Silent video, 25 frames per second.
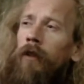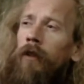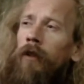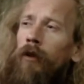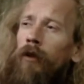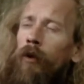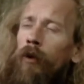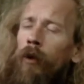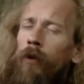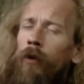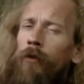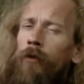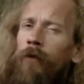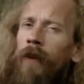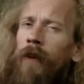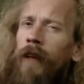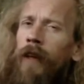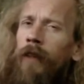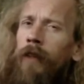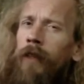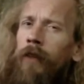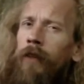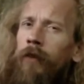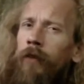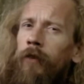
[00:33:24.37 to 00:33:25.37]
Quo
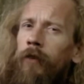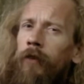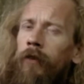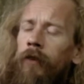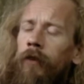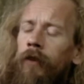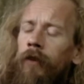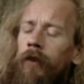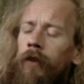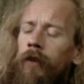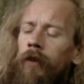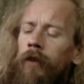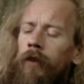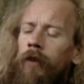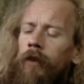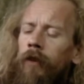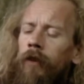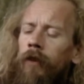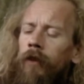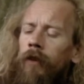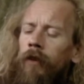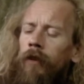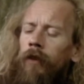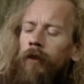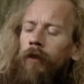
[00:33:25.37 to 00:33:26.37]
Vadis?
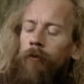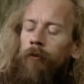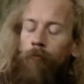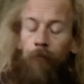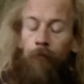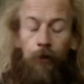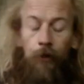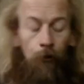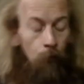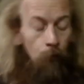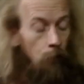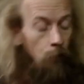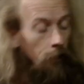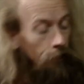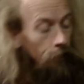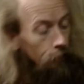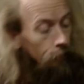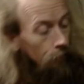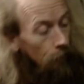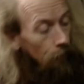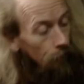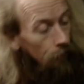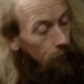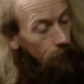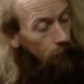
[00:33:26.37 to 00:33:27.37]
Means where are you
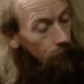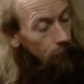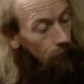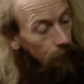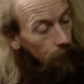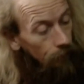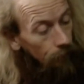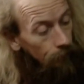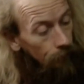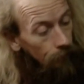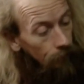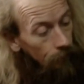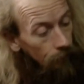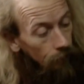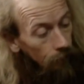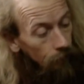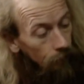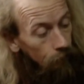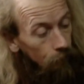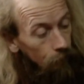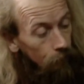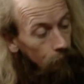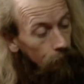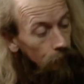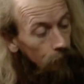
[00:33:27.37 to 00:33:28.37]
going?
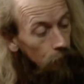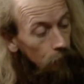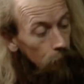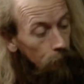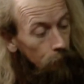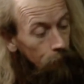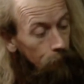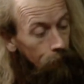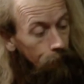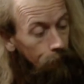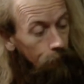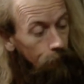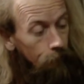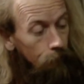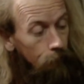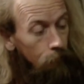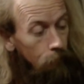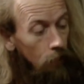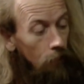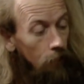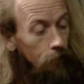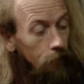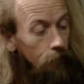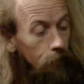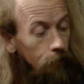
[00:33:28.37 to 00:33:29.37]
It's a film,
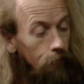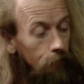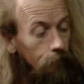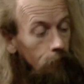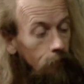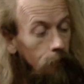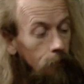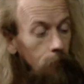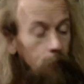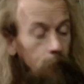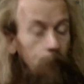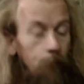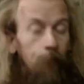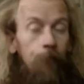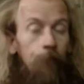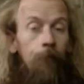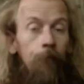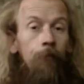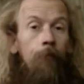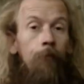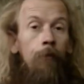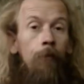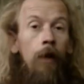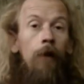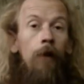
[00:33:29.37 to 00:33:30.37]
bloody good film,
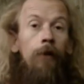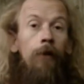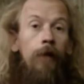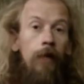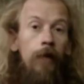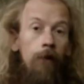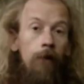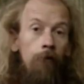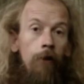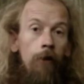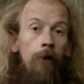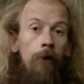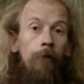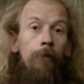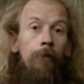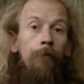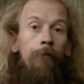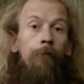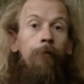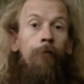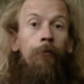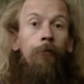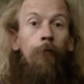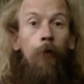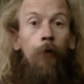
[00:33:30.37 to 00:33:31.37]
about Nero.
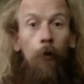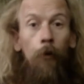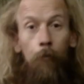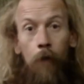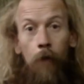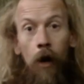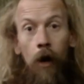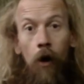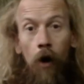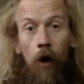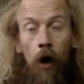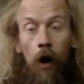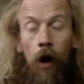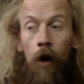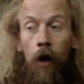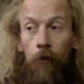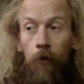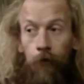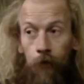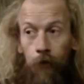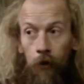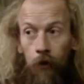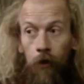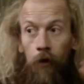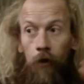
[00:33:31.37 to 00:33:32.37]
So about
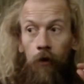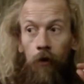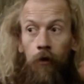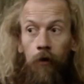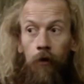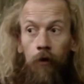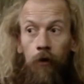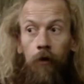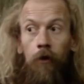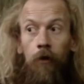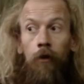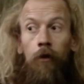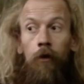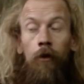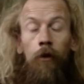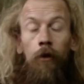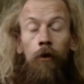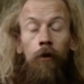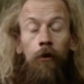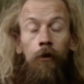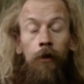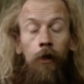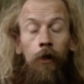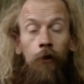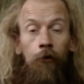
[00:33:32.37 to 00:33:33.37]
after uh,
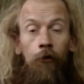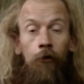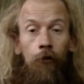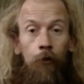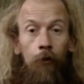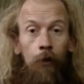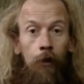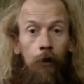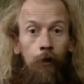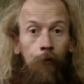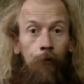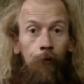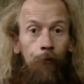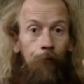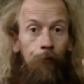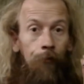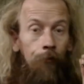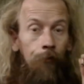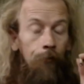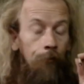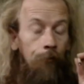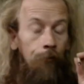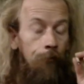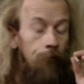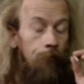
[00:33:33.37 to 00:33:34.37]
Yeshua
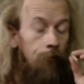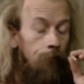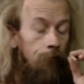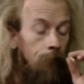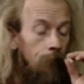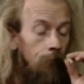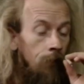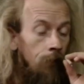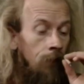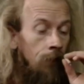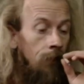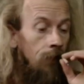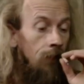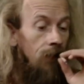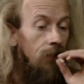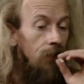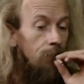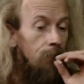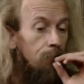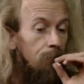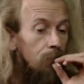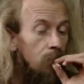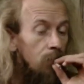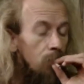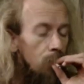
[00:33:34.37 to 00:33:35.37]
and that.
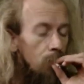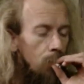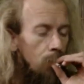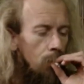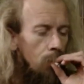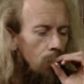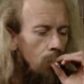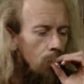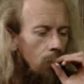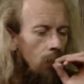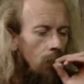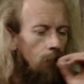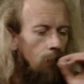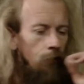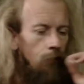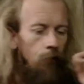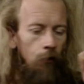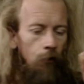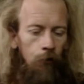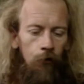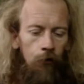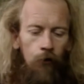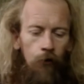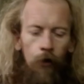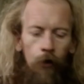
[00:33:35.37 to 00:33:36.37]
So
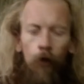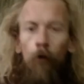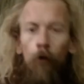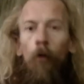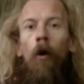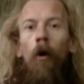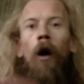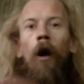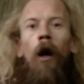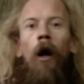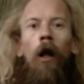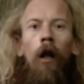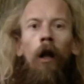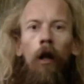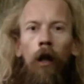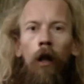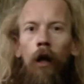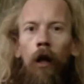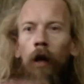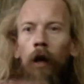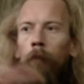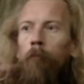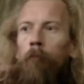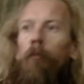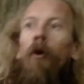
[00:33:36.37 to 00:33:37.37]
still while
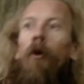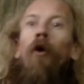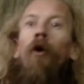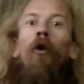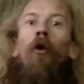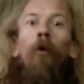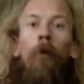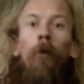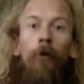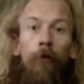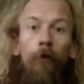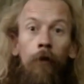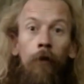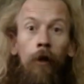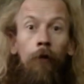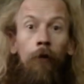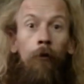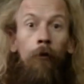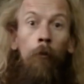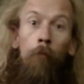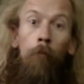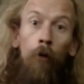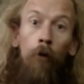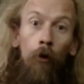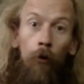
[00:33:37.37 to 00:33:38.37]
uh, Paul was around.
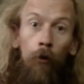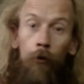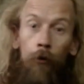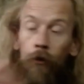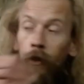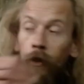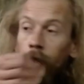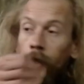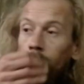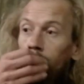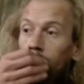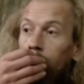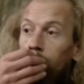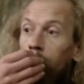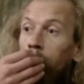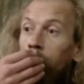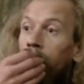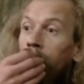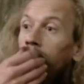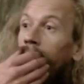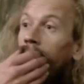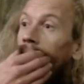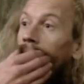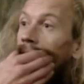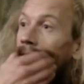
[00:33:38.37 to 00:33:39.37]
So Paul's in it and
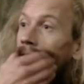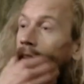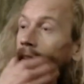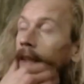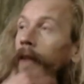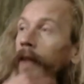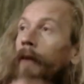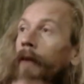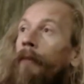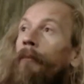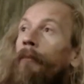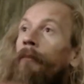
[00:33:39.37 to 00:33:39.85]
Peter's in it.